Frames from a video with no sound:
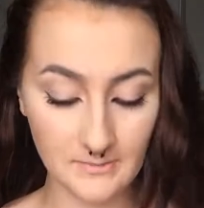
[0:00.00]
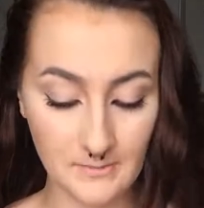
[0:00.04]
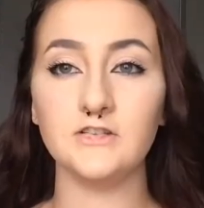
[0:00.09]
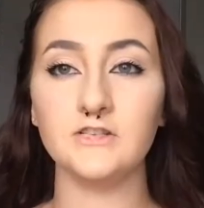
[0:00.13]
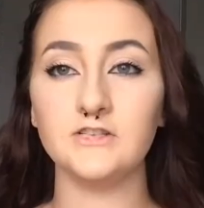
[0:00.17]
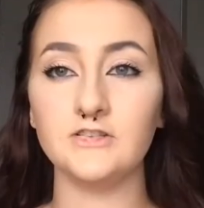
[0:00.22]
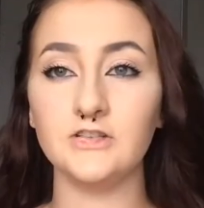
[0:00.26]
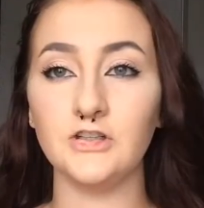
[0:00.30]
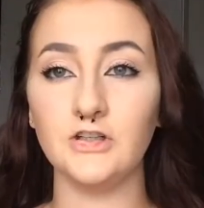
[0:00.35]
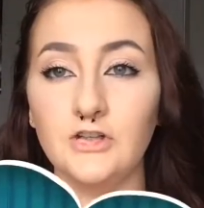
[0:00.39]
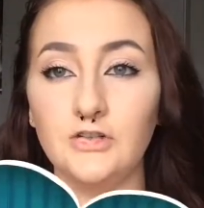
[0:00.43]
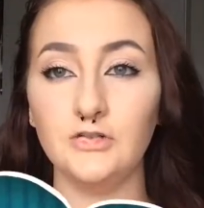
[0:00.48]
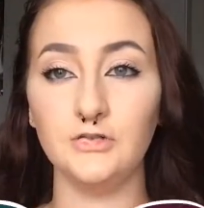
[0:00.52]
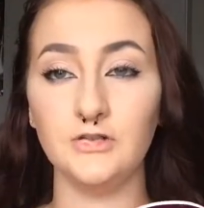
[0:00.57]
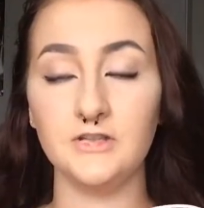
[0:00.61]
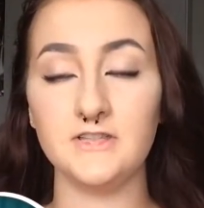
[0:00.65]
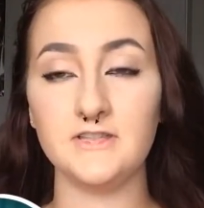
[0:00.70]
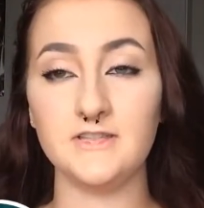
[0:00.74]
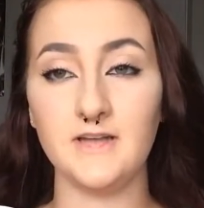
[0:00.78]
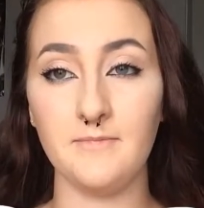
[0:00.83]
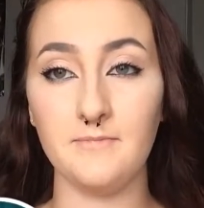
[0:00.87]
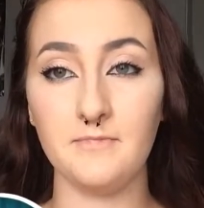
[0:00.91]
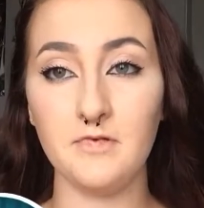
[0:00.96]
So
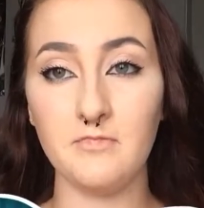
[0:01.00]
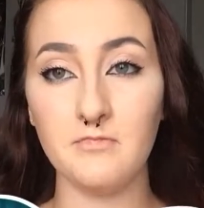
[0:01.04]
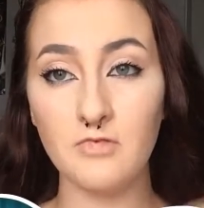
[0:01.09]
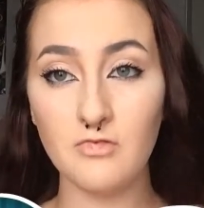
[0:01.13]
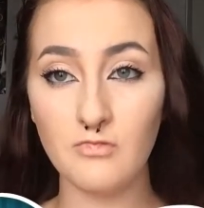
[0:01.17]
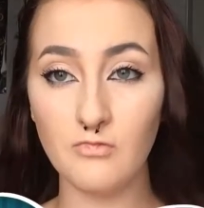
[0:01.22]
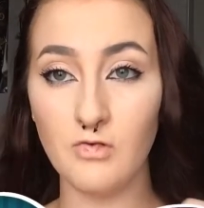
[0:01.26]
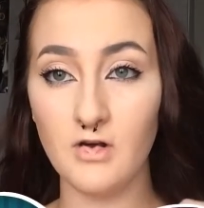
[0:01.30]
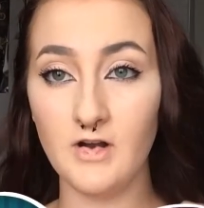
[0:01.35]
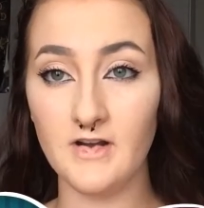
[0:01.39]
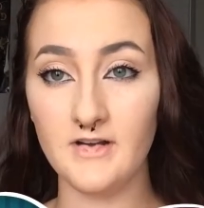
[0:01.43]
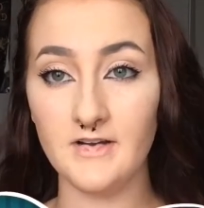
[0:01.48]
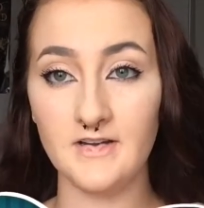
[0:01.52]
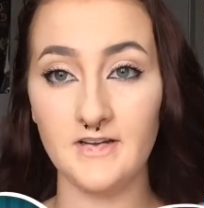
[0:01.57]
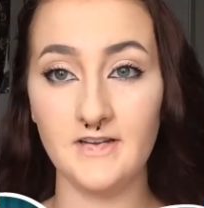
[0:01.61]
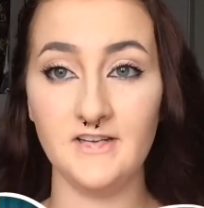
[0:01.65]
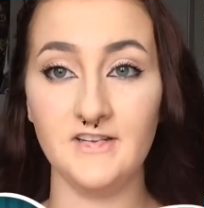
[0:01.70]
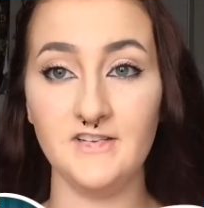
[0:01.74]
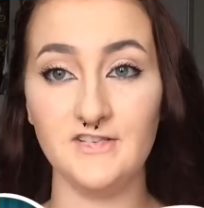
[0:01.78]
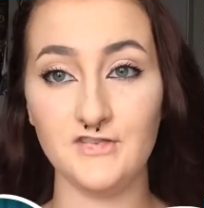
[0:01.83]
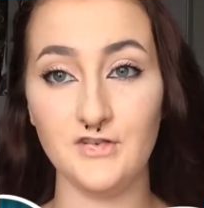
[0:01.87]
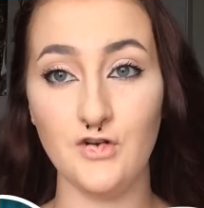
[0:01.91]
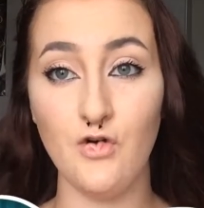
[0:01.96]
step number one
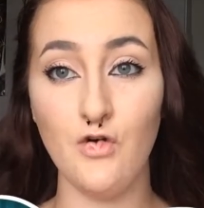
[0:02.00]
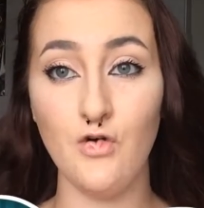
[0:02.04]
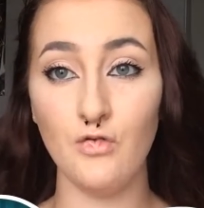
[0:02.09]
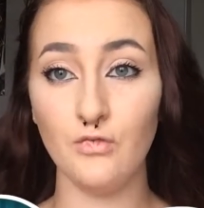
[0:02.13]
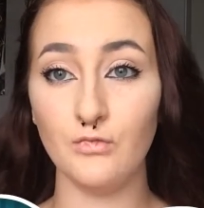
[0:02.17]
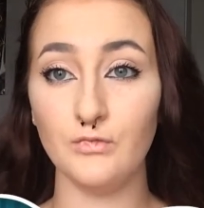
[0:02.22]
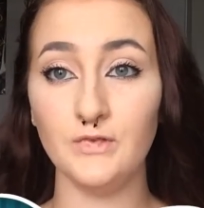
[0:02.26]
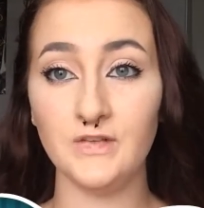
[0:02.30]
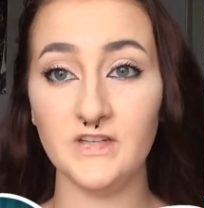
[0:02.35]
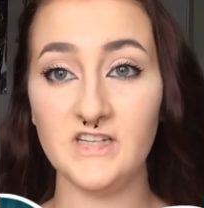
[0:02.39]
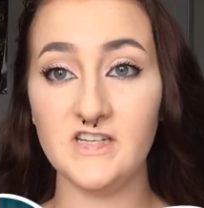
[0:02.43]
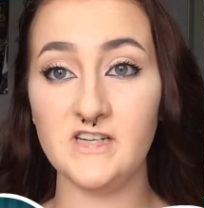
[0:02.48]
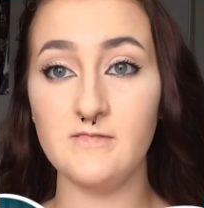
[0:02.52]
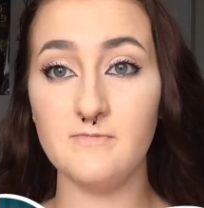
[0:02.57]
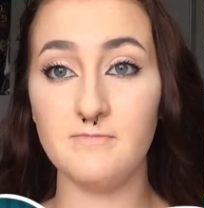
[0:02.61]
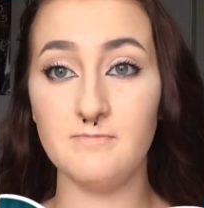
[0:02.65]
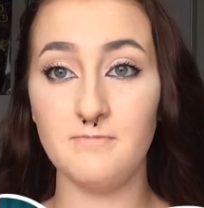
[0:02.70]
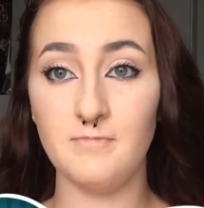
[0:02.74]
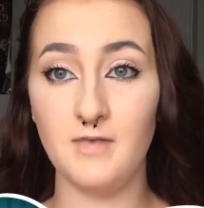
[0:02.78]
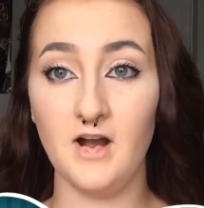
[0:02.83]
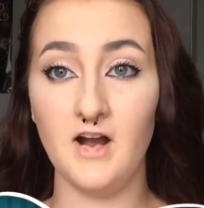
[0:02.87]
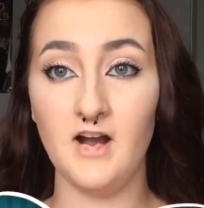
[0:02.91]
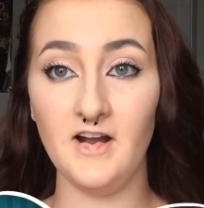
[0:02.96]
is only
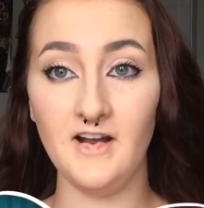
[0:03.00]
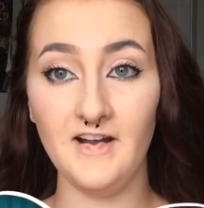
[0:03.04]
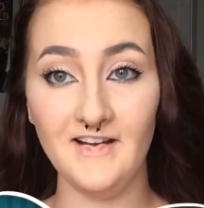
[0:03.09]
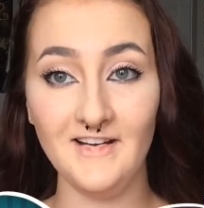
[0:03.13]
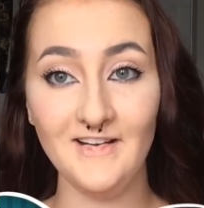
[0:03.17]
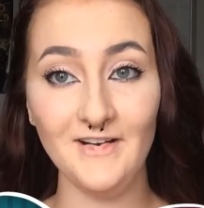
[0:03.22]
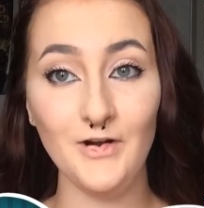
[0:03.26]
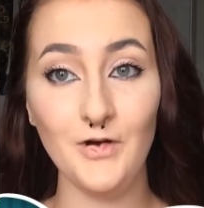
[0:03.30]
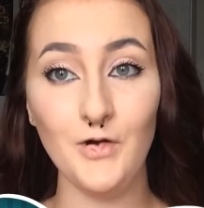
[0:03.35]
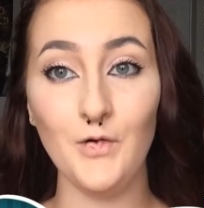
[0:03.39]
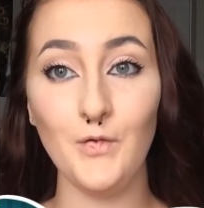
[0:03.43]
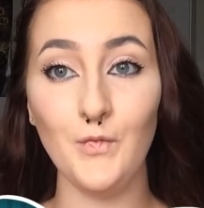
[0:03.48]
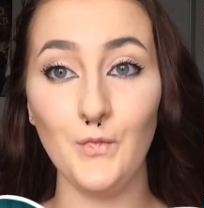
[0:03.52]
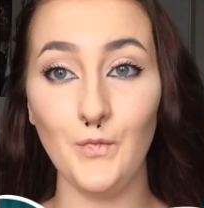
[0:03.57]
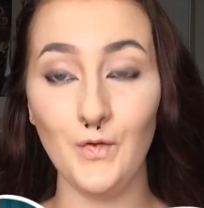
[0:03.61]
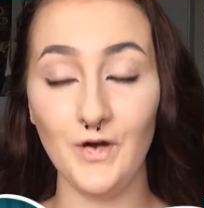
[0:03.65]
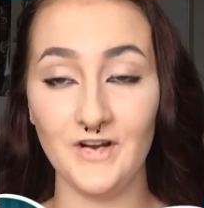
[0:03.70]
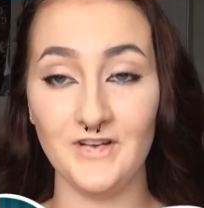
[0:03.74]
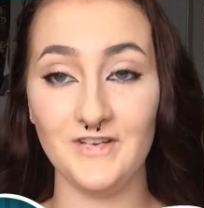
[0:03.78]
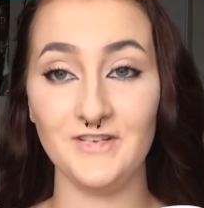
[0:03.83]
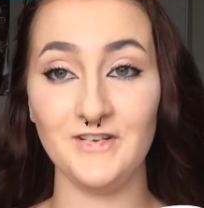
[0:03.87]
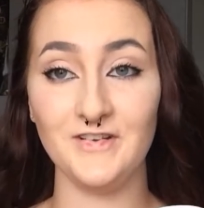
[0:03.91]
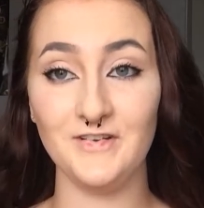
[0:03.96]
buy
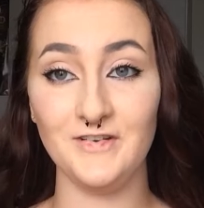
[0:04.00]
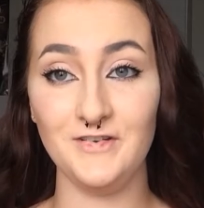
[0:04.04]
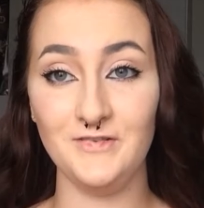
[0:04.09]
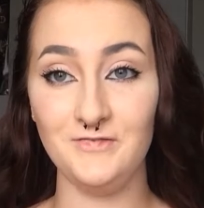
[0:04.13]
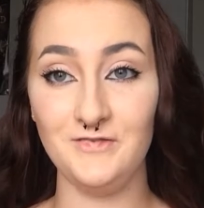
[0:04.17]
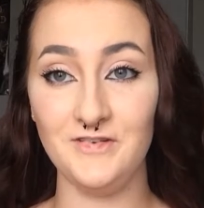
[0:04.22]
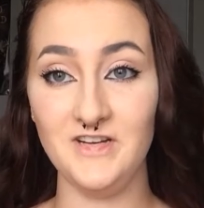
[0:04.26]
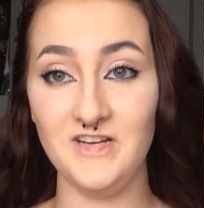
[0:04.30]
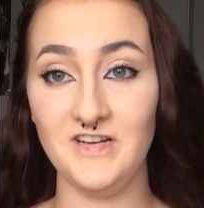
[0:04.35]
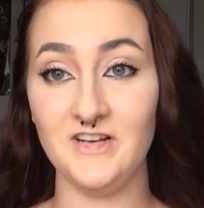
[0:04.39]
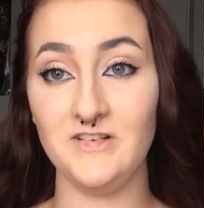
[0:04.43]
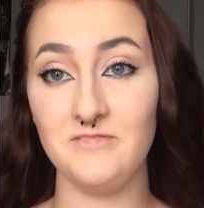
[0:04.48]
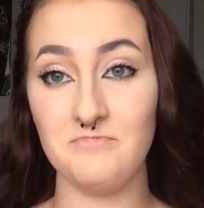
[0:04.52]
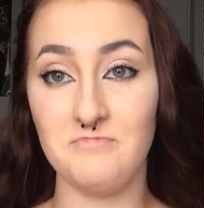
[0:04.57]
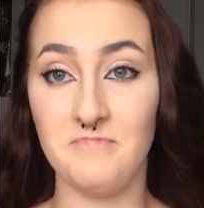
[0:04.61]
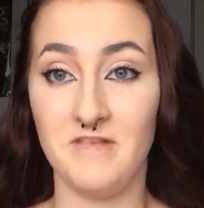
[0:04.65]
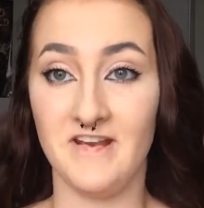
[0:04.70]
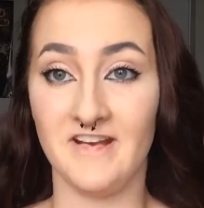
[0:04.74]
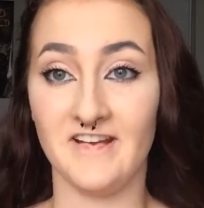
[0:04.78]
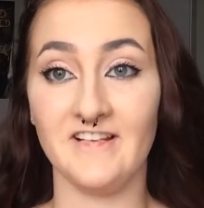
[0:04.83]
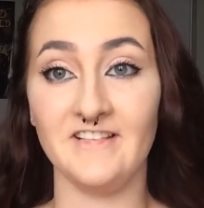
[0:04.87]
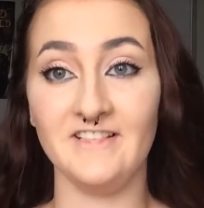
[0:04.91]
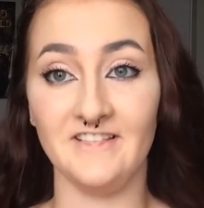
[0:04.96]
what you need.
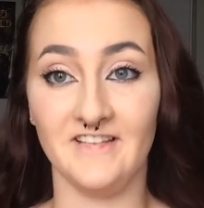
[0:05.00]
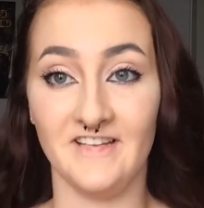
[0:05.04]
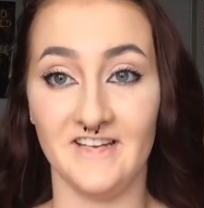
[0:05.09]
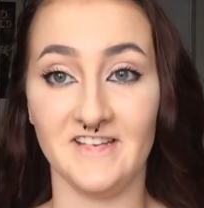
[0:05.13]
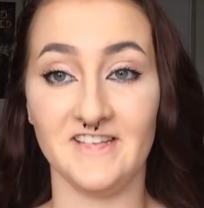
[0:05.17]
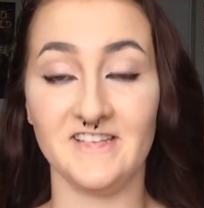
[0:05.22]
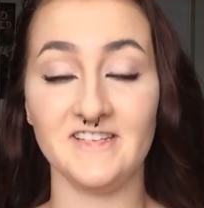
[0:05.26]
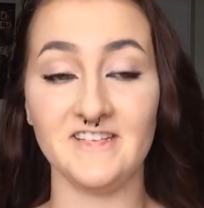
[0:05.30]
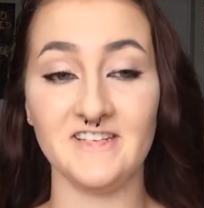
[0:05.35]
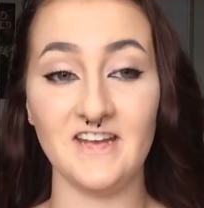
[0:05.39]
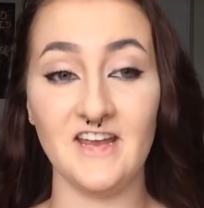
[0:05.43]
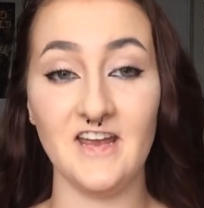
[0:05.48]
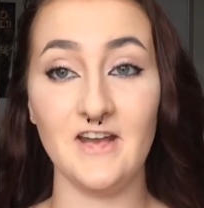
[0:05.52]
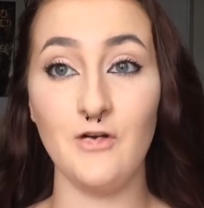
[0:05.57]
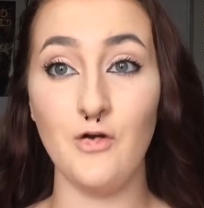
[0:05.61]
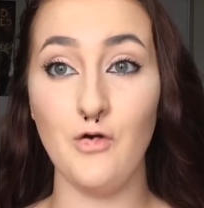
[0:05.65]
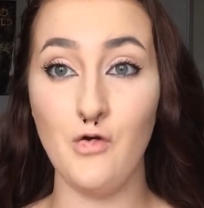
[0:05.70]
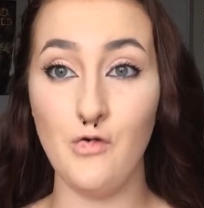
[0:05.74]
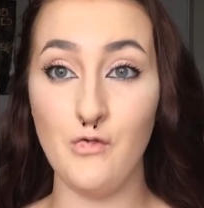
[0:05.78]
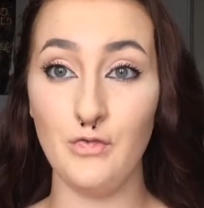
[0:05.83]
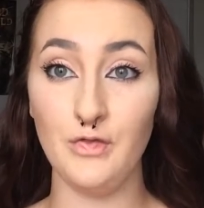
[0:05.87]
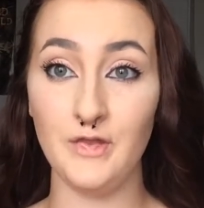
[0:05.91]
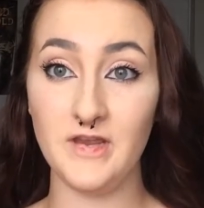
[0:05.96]
Make a list and
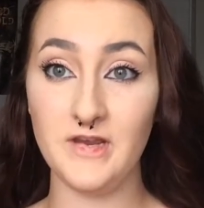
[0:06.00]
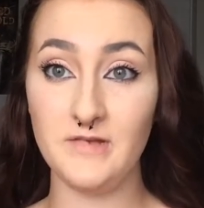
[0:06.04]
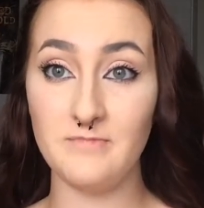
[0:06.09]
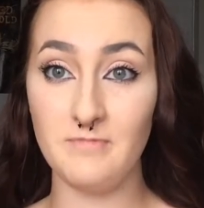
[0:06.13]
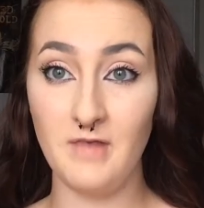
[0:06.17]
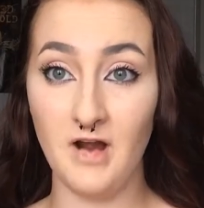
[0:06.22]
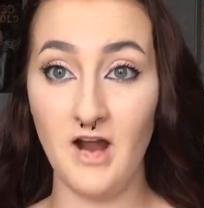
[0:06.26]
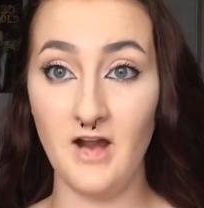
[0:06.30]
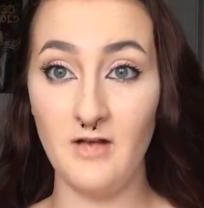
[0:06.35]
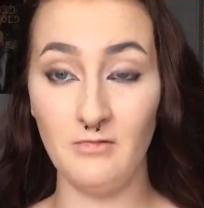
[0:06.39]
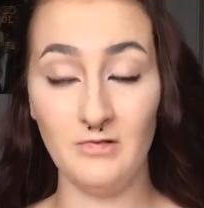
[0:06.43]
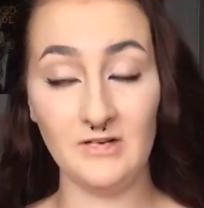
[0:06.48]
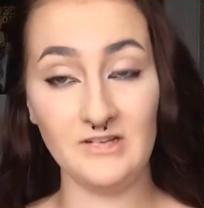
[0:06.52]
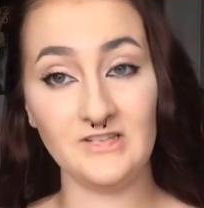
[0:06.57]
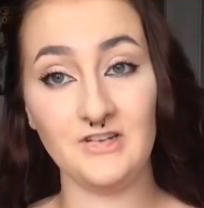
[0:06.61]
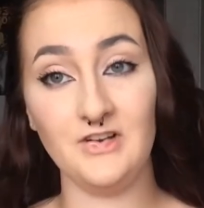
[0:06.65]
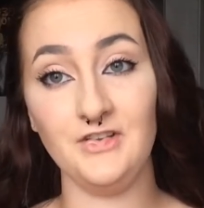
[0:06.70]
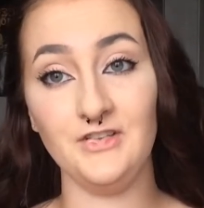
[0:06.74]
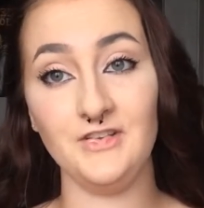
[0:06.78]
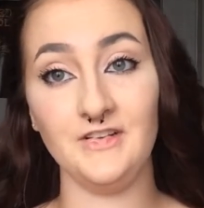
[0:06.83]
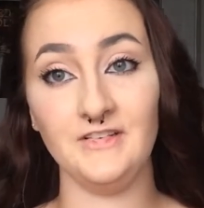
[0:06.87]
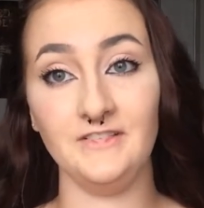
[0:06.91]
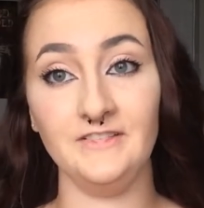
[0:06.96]
only buy what's
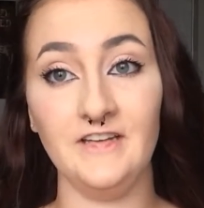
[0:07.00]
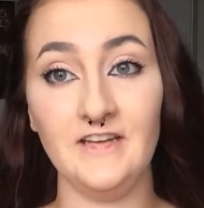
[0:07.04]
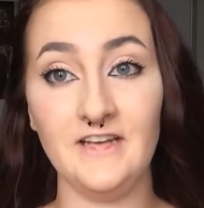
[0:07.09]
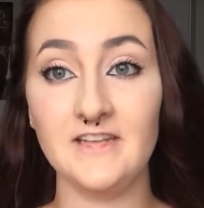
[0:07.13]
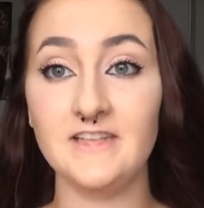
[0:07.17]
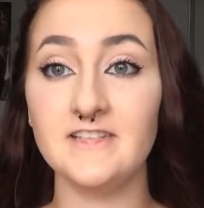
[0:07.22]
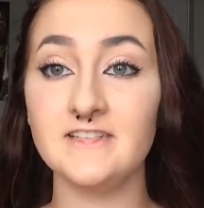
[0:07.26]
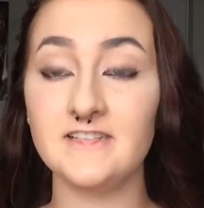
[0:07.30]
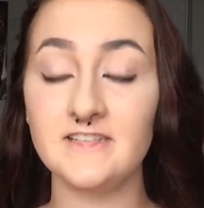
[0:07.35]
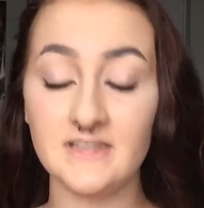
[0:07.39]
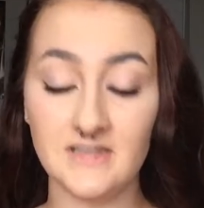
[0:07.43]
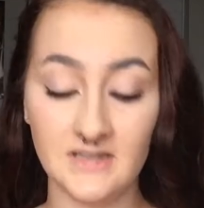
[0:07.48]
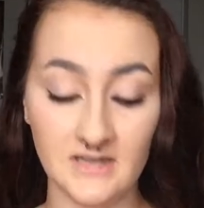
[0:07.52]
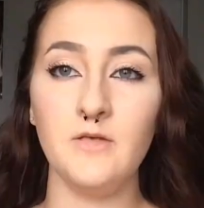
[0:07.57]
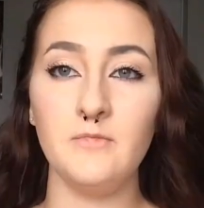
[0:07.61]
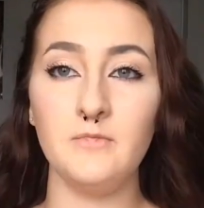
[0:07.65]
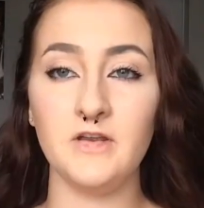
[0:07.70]
on the list.